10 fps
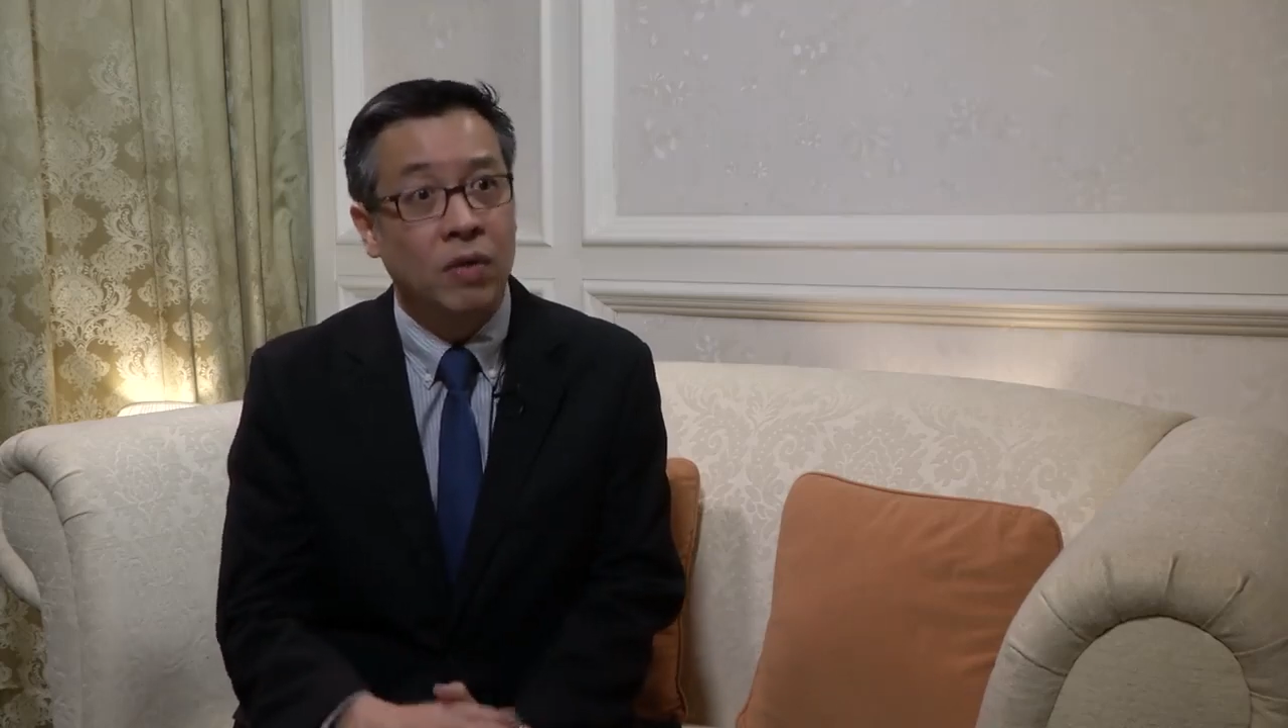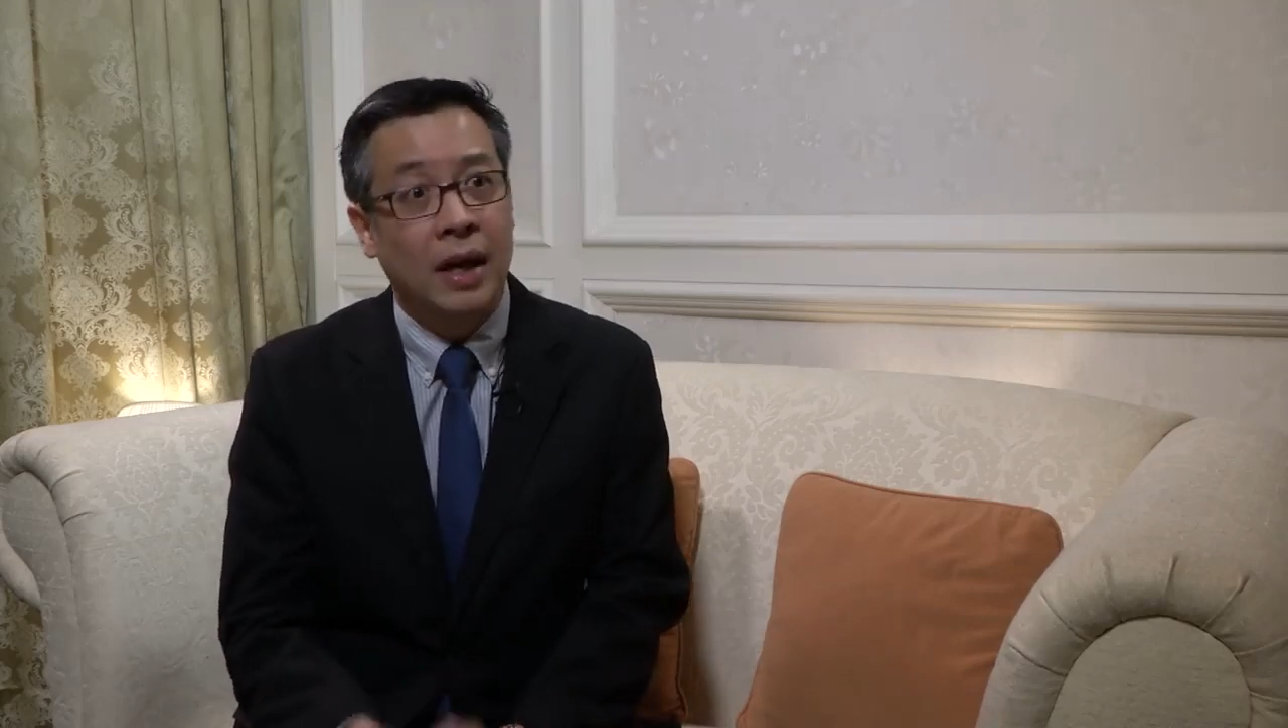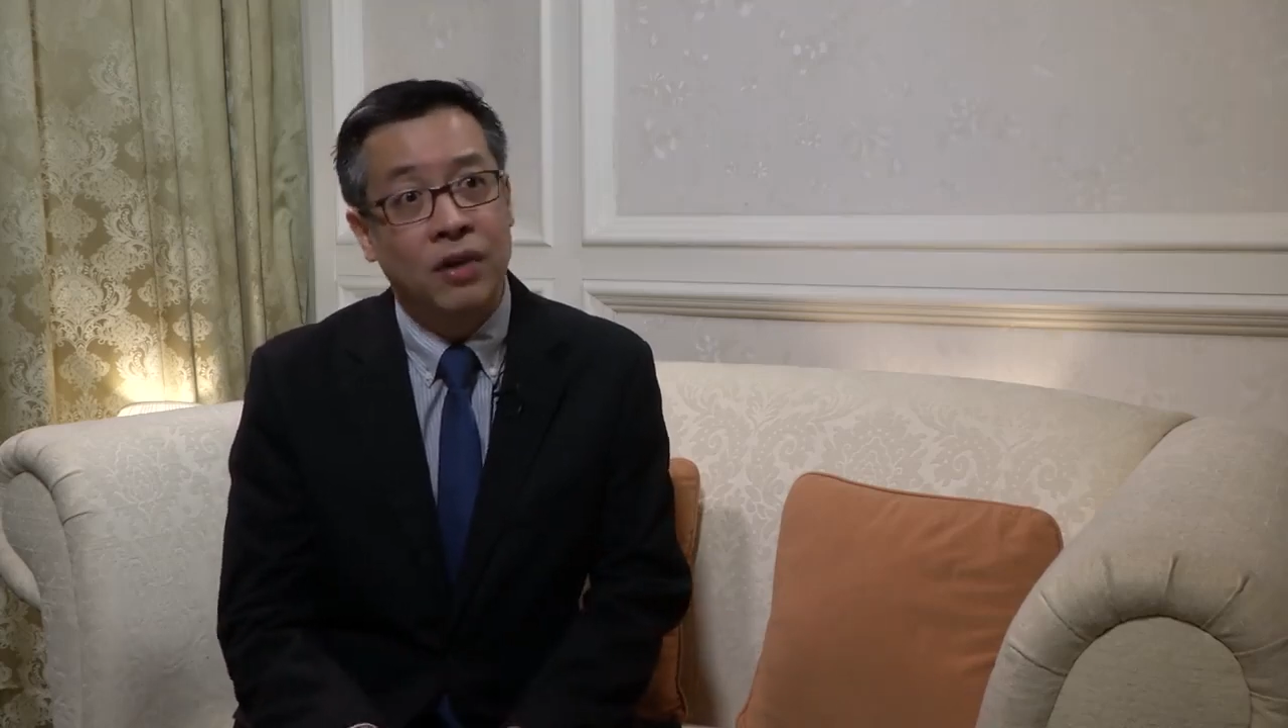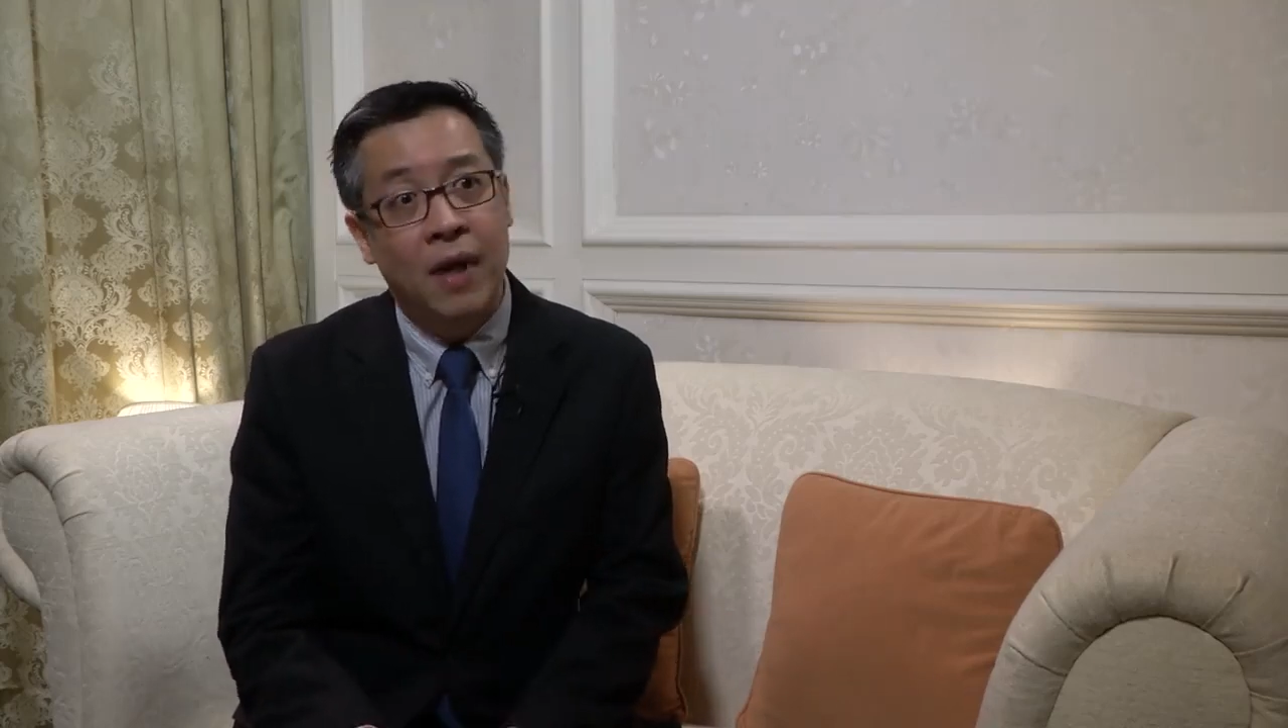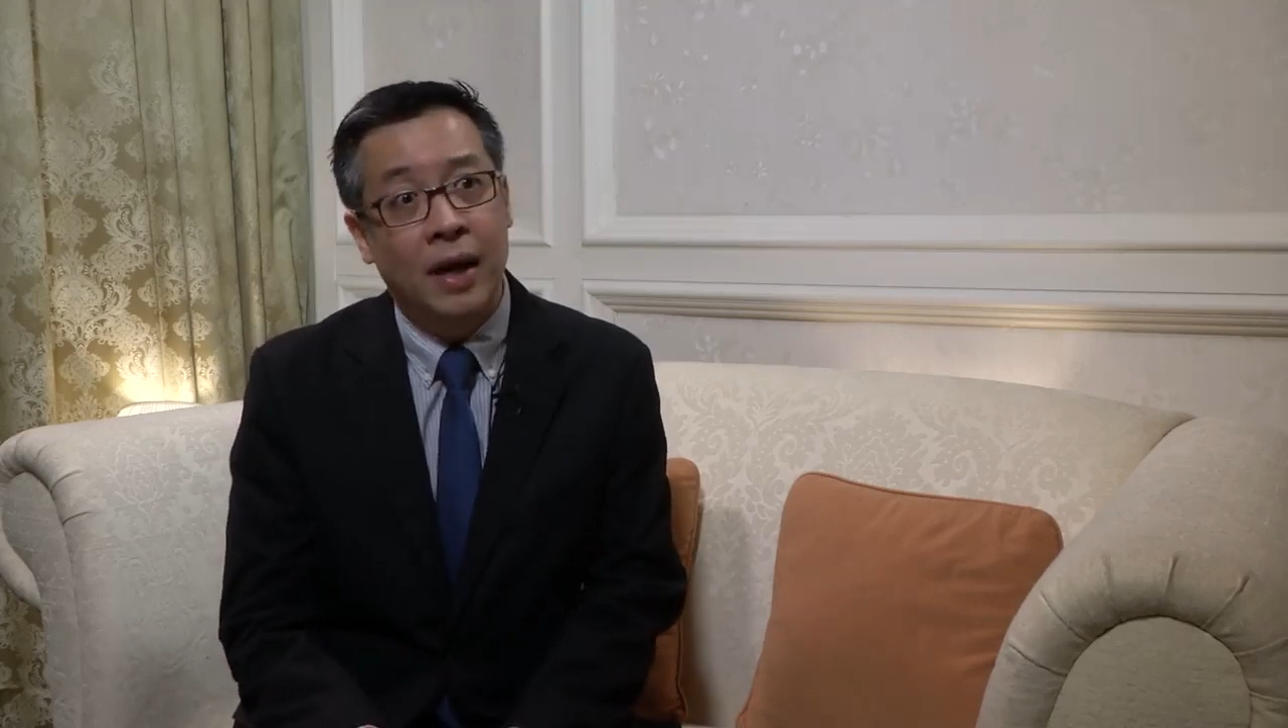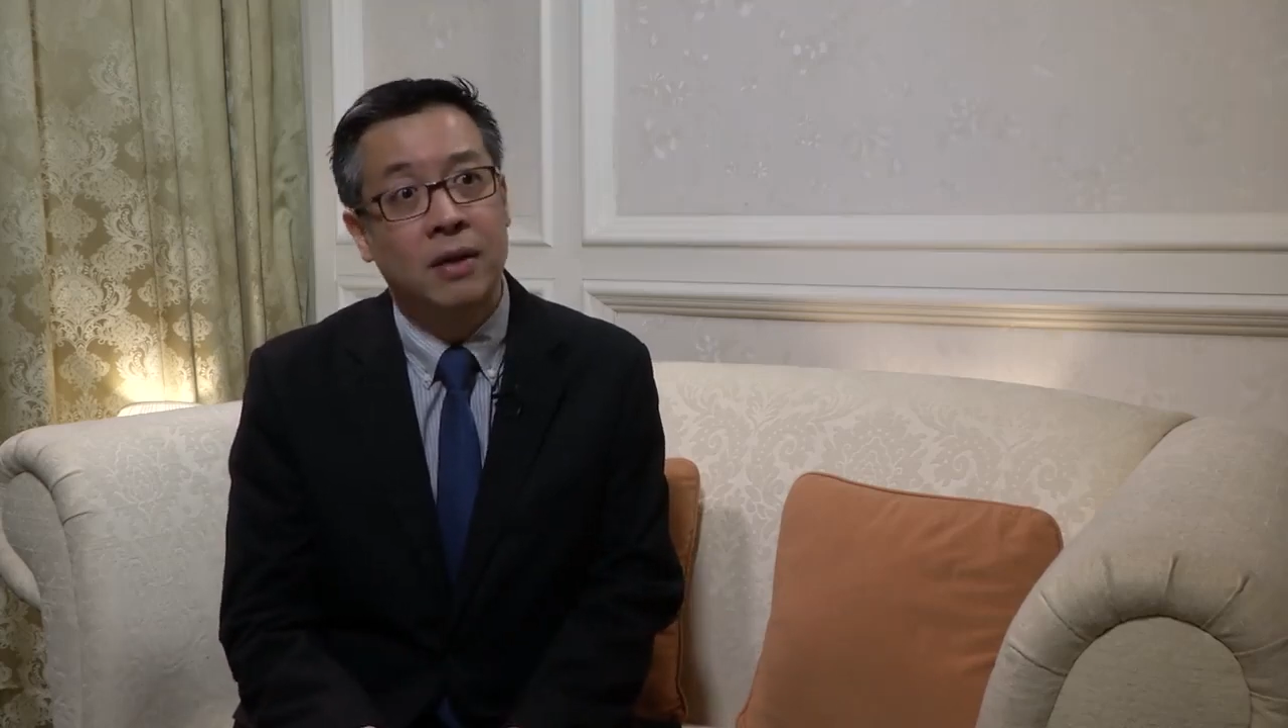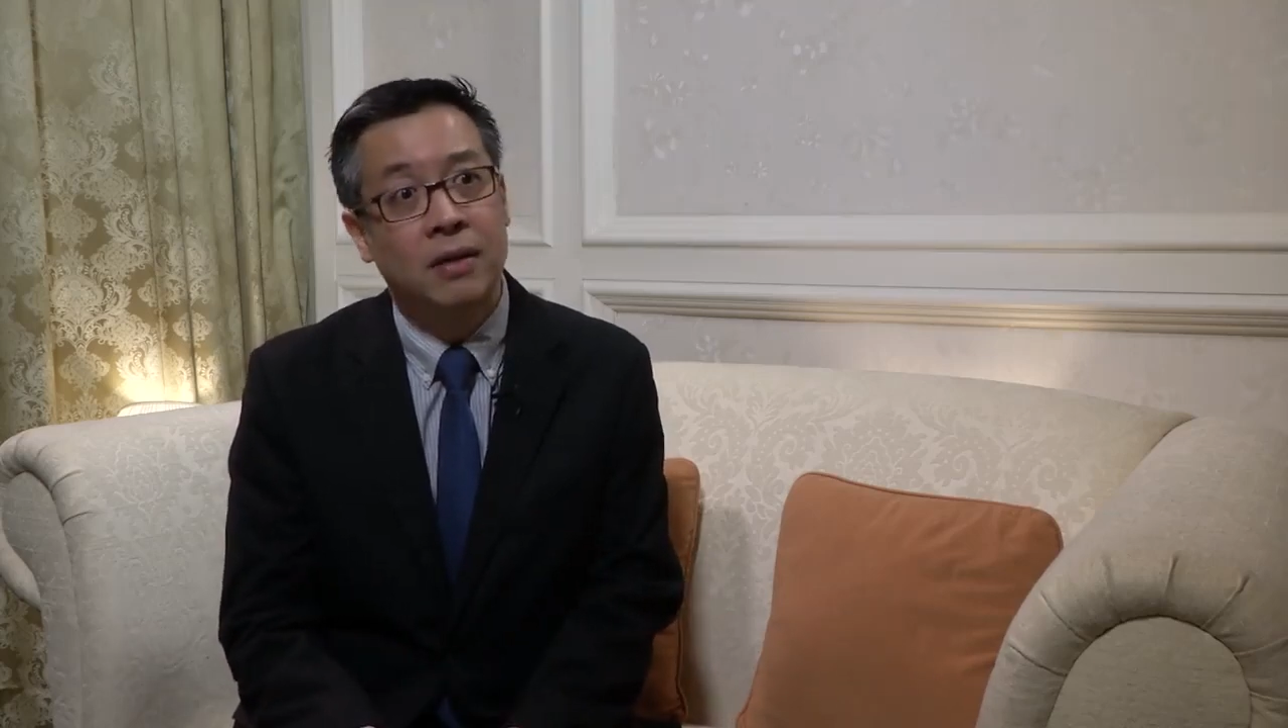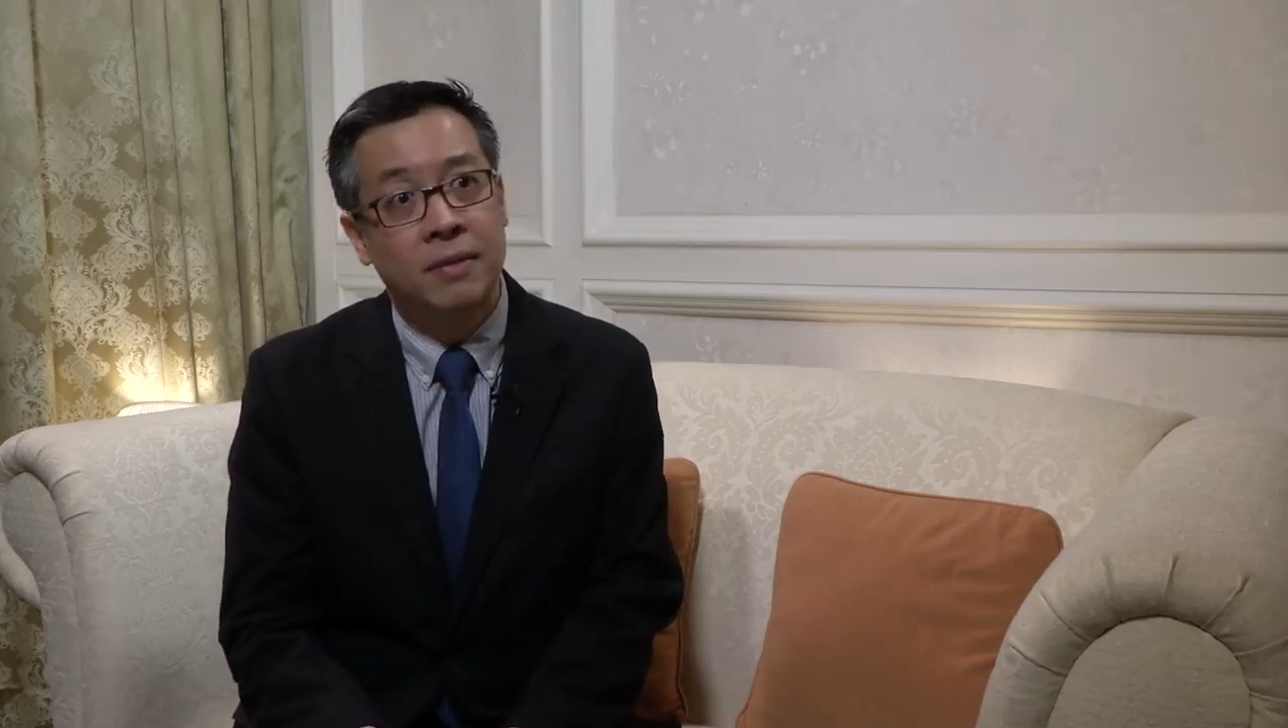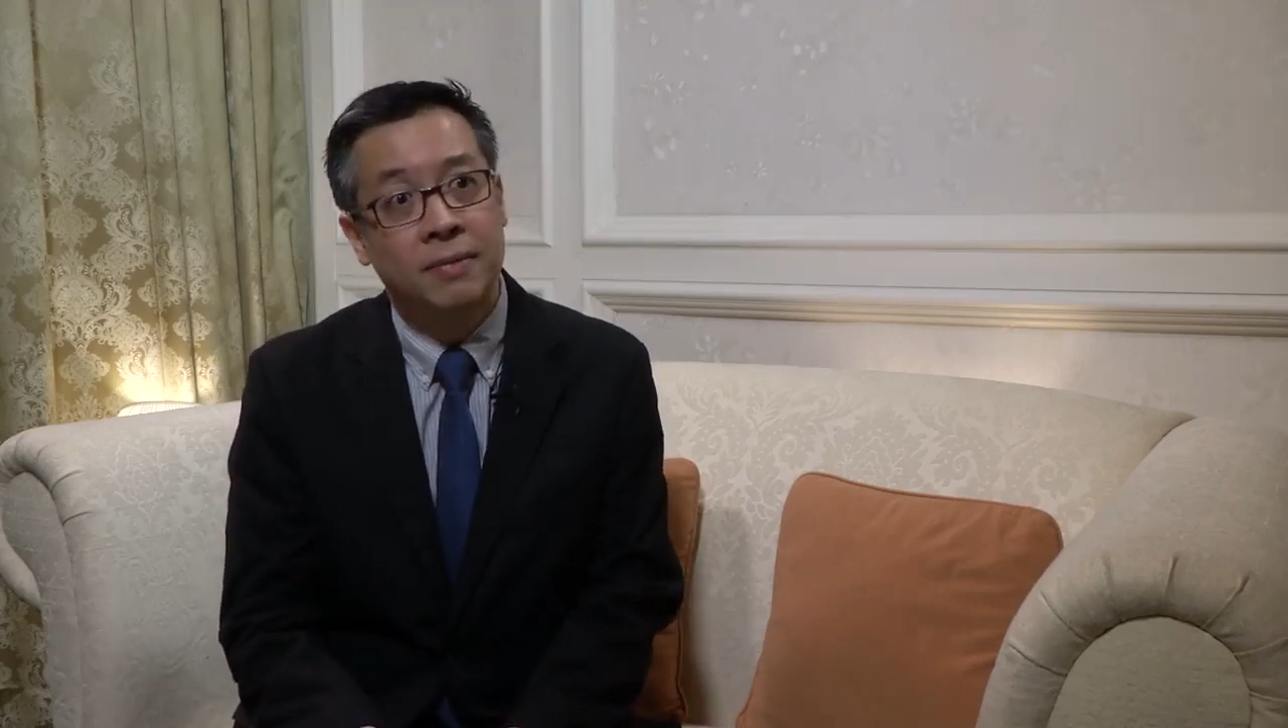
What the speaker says: right track.